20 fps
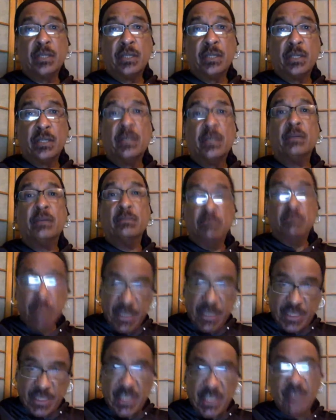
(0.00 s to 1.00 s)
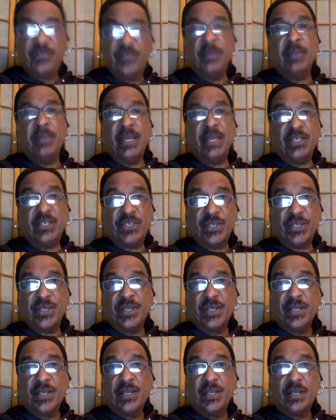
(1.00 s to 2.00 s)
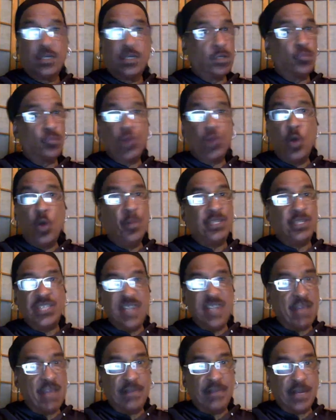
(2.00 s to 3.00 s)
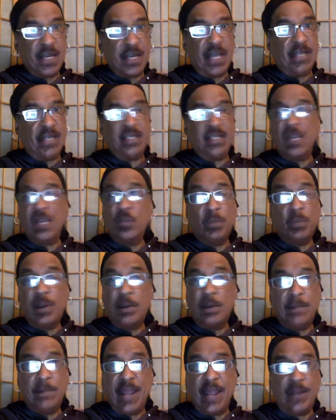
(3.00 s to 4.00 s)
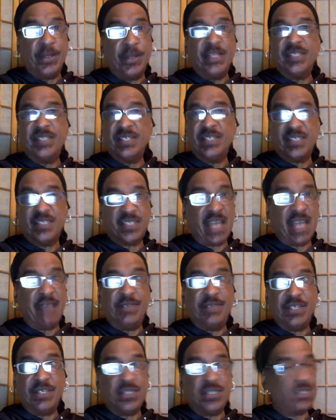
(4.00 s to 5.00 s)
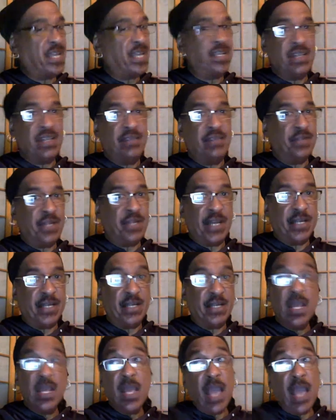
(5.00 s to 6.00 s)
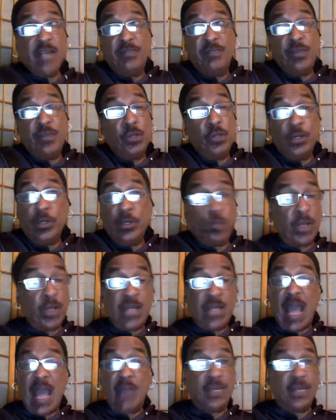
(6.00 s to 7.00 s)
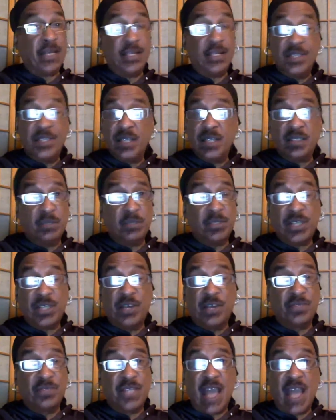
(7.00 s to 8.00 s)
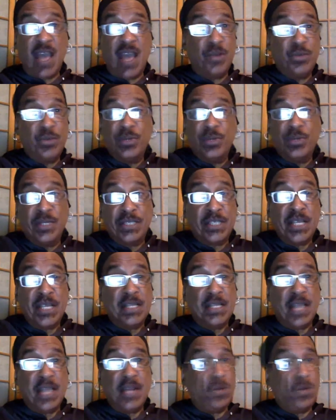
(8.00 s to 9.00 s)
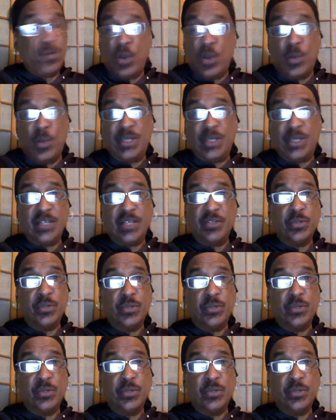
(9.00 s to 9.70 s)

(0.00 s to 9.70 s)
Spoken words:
misinformation. Because the Romans never got it. They were barbarians and savages. They never got it. And if you look at how they conduct themselves now, you can see they don't know what they're doing.